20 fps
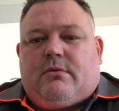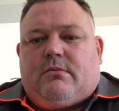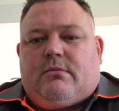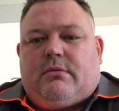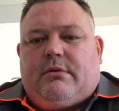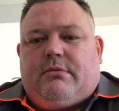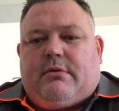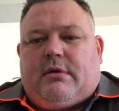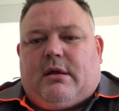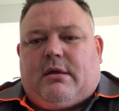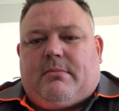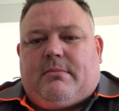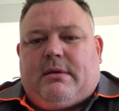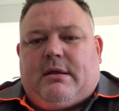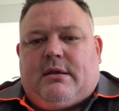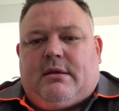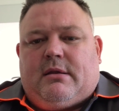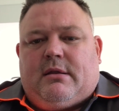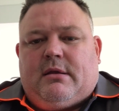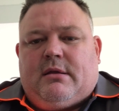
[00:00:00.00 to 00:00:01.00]
We
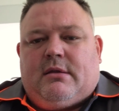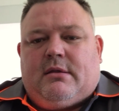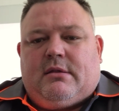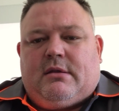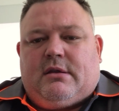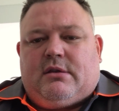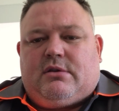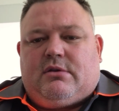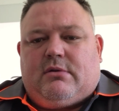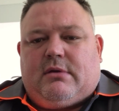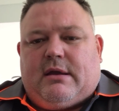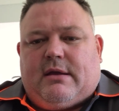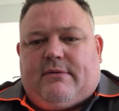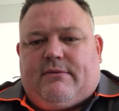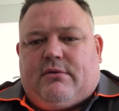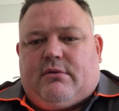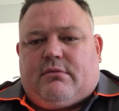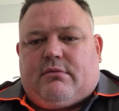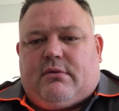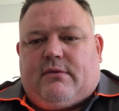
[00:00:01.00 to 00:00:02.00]
recommend that you have
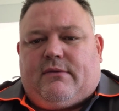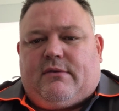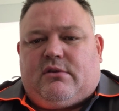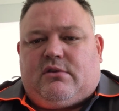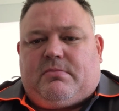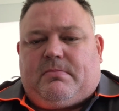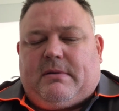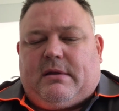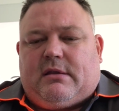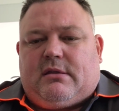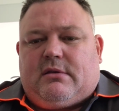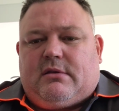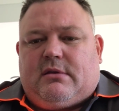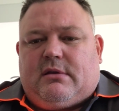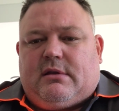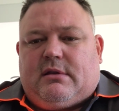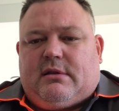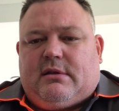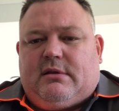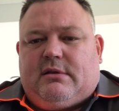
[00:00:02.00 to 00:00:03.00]
your roof inspected at